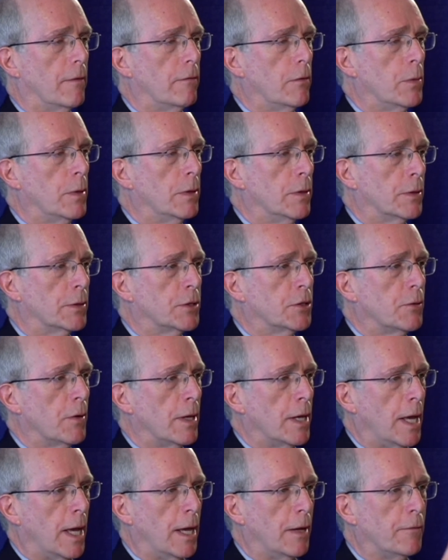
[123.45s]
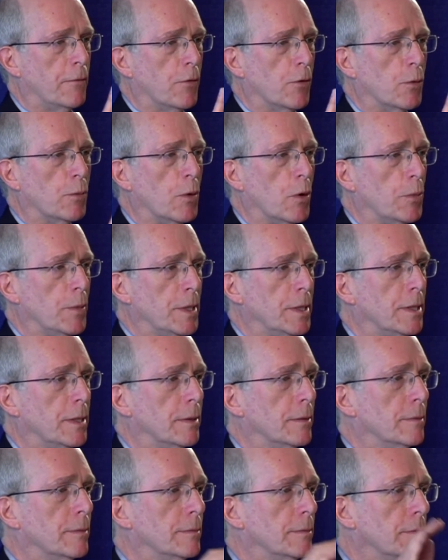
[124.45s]
everyone looks straight ahead for a moment,
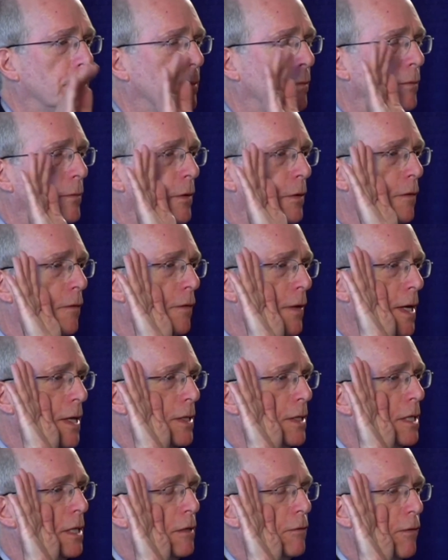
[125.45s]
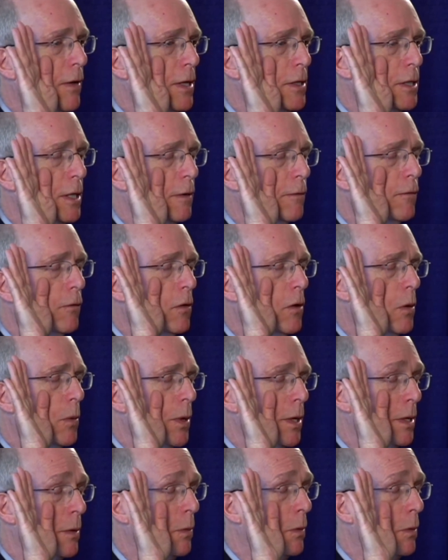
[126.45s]
your face is facing forward.